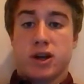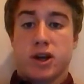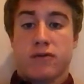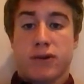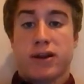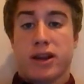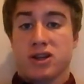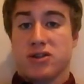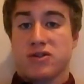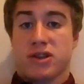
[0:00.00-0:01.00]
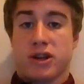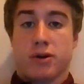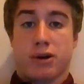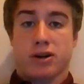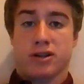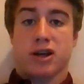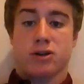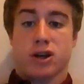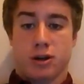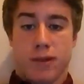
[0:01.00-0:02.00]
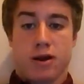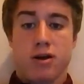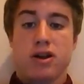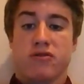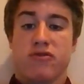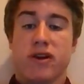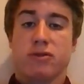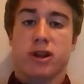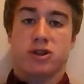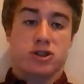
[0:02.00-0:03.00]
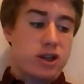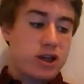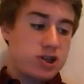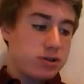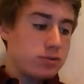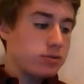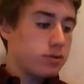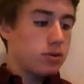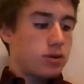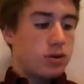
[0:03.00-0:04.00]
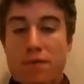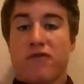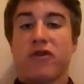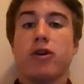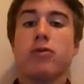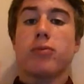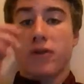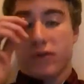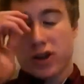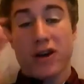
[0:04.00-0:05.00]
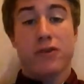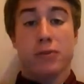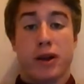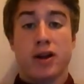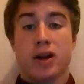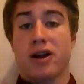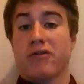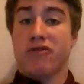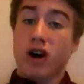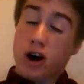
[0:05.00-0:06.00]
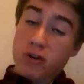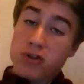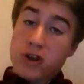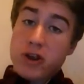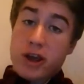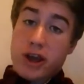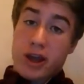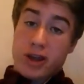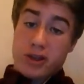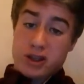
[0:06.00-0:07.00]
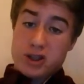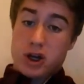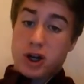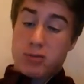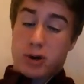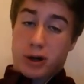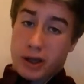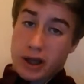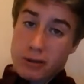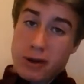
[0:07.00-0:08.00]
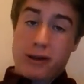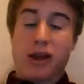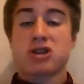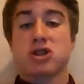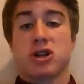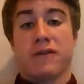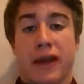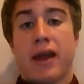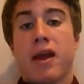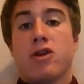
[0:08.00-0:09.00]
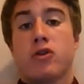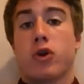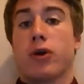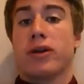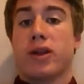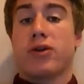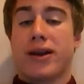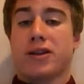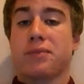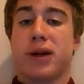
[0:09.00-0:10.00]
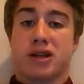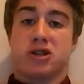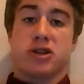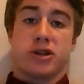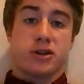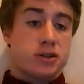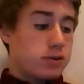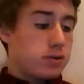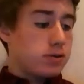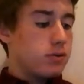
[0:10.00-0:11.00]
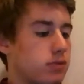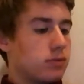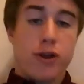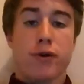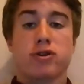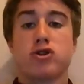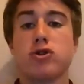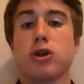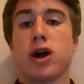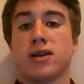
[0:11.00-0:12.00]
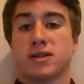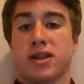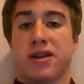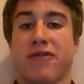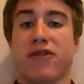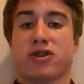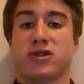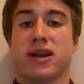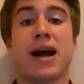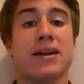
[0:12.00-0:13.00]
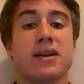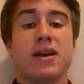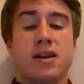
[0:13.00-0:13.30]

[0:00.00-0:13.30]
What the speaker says: regulation of security markets that I'll talk about is federal legislation. The federal government got involved in the stock market and regulation of it during the Great Depression years. There were two laws that they first signed